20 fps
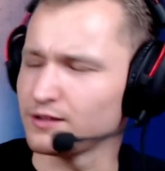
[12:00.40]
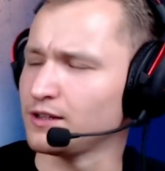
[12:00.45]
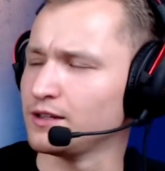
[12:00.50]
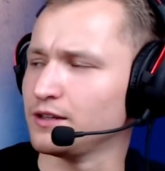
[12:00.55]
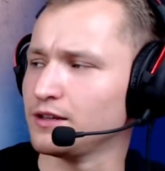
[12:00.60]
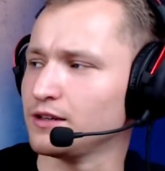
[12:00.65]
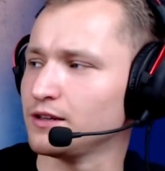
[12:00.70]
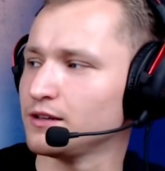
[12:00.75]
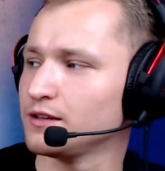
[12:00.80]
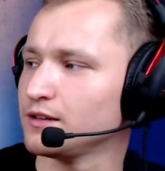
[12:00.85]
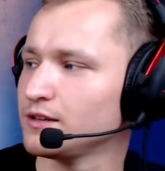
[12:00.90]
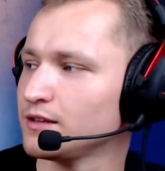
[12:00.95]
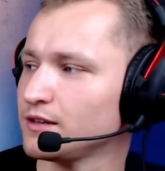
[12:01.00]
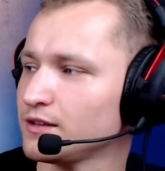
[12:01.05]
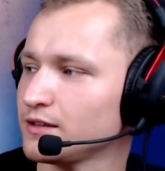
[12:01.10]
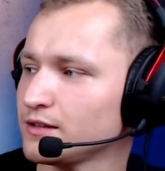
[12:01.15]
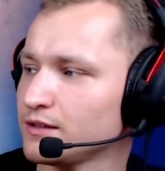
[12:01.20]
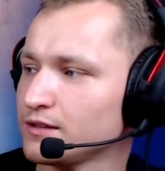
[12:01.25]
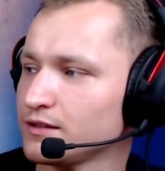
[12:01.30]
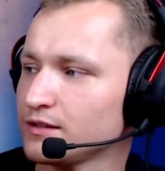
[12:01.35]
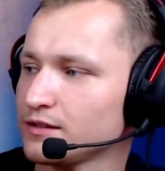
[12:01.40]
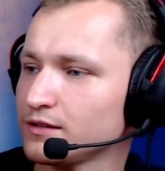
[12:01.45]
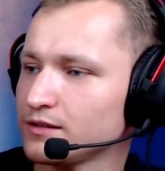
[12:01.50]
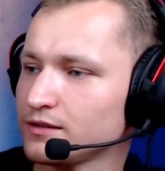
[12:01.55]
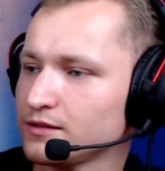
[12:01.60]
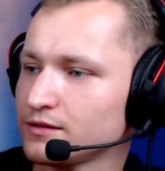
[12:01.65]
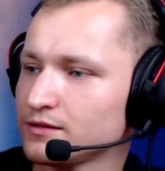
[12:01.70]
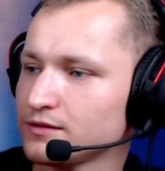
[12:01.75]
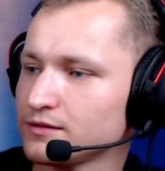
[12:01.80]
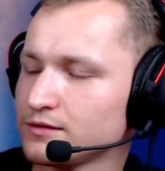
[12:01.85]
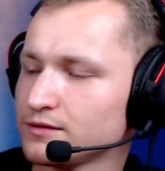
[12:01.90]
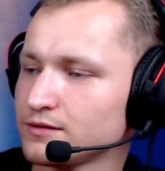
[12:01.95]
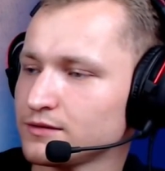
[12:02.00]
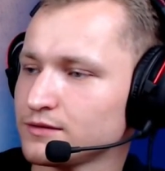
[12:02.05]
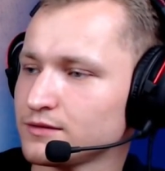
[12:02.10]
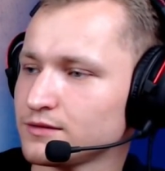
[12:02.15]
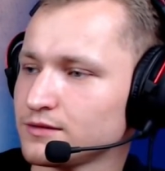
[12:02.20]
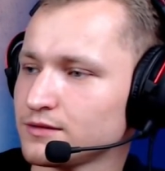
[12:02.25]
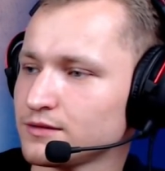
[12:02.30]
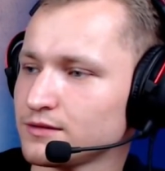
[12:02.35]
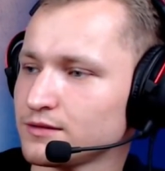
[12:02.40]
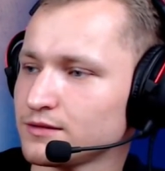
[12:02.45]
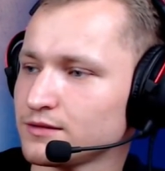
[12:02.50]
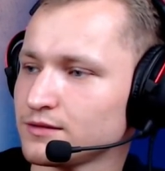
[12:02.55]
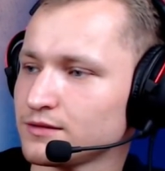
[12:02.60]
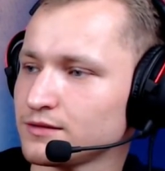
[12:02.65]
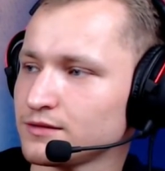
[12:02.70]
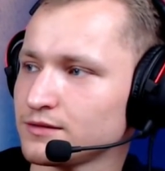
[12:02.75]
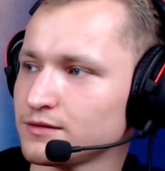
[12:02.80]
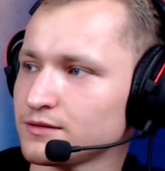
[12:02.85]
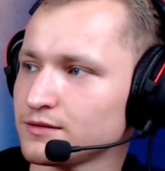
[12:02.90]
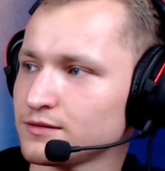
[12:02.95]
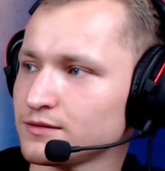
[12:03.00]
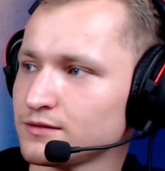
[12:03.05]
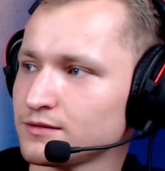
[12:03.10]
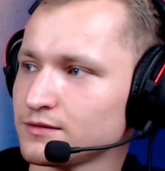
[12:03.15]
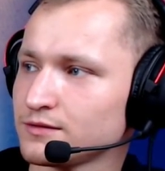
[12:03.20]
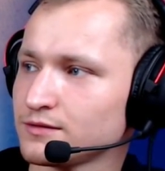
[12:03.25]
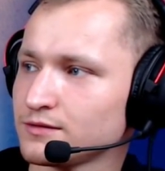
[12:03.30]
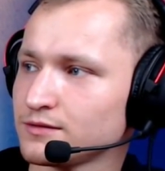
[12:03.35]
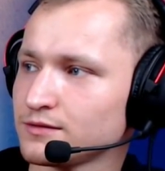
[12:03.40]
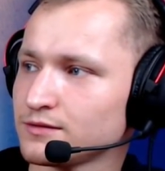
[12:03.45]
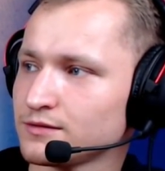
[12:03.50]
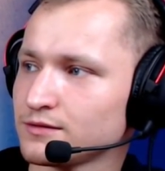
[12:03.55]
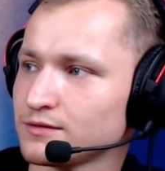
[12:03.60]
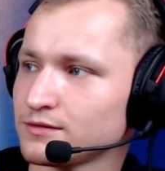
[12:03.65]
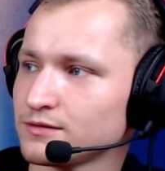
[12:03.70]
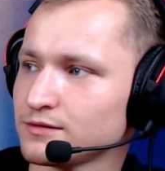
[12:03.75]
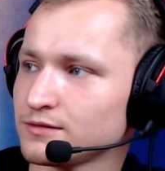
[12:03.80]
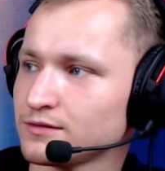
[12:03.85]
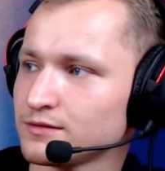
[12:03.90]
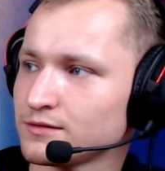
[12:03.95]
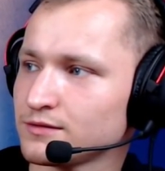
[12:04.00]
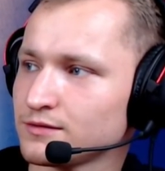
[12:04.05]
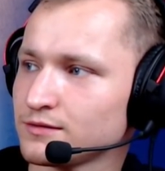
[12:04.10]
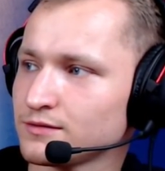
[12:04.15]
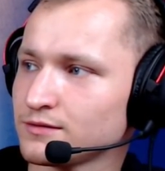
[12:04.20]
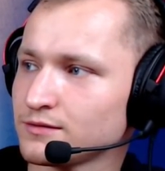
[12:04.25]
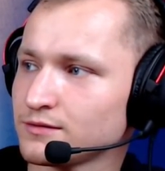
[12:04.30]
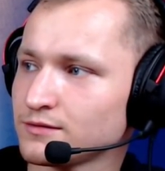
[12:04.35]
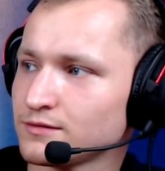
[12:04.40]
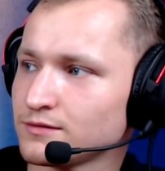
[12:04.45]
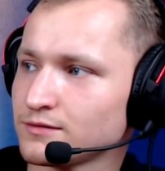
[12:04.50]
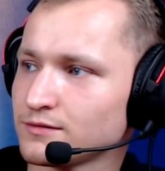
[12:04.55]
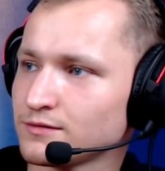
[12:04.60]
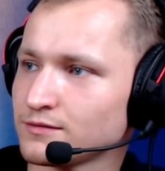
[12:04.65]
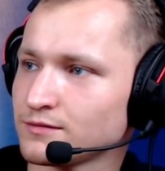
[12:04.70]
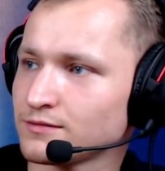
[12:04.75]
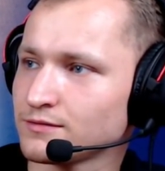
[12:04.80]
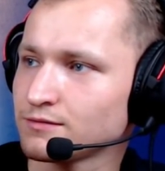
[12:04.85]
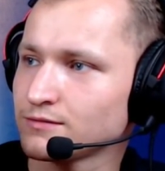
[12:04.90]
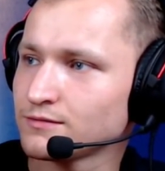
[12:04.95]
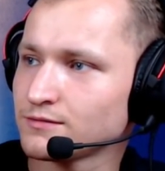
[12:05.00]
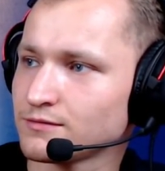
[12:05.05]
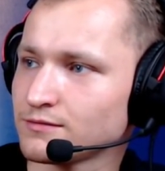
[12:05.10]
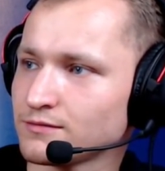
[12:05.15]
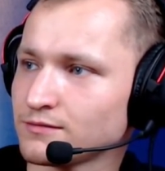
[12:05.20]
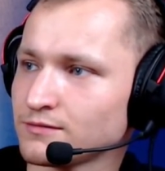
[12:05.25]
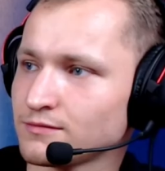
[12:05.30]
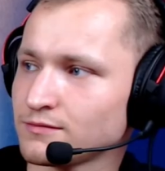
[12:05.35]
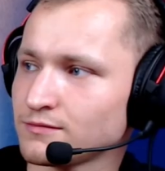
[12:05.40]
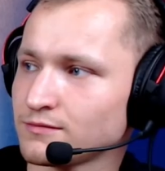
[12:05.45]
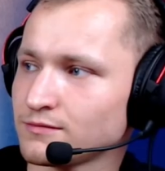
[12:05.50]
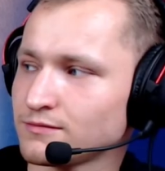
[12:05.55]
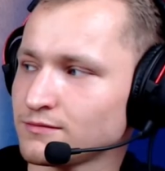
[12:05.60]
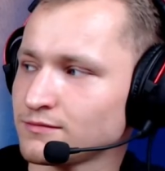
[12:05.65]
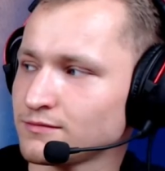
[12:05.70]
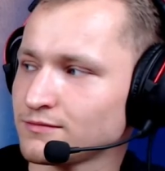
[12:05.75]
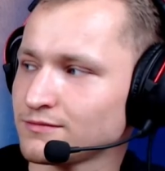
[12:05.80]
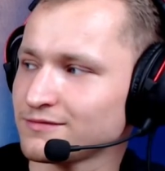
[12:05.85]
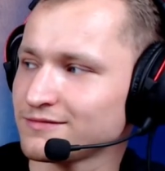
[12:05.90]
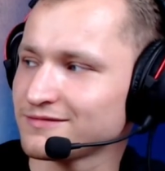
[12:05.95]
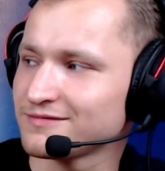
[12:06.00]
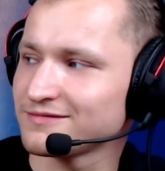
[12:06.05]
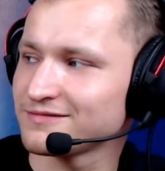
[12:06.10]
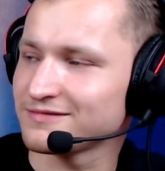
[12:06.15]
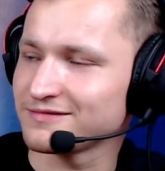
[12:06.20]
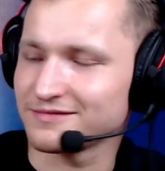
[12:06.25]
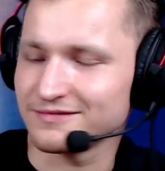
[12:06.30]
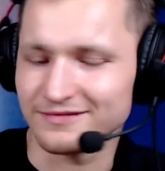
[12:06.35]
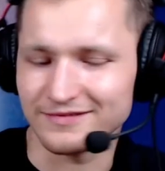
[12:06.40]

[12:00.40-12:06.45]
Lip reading: (not speaking)